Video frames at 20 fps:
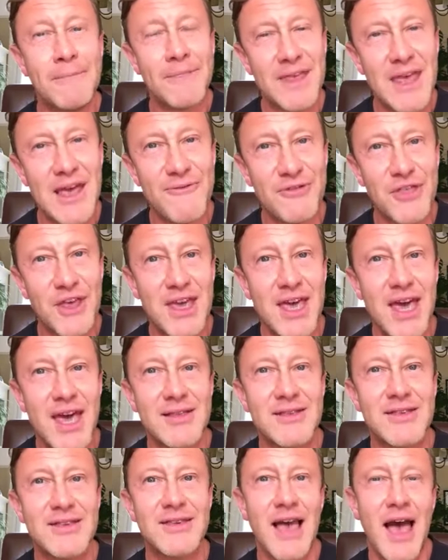give the
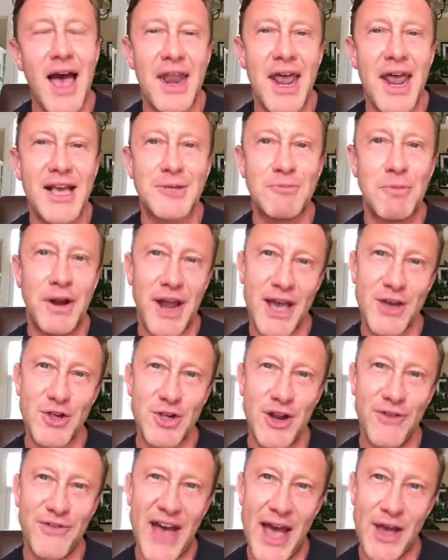kids an
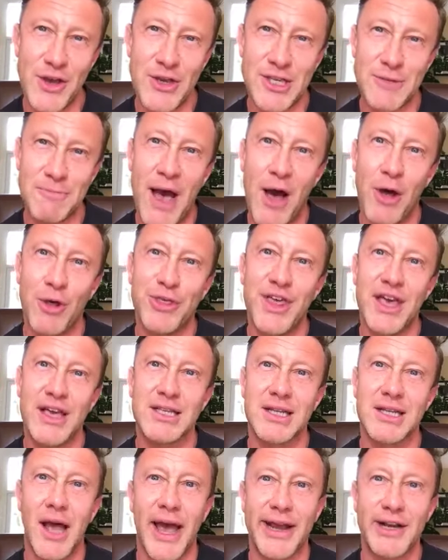explanation of how you spell
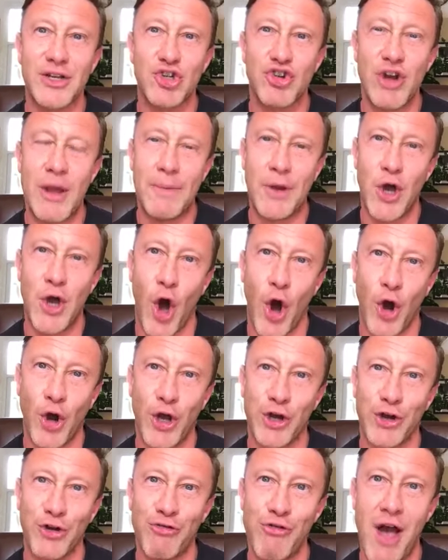things like tripcock
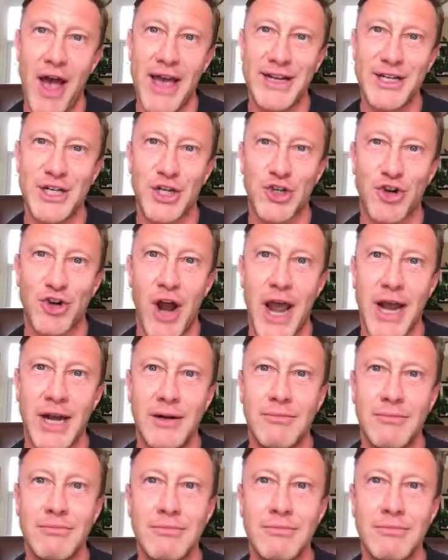and grinder train?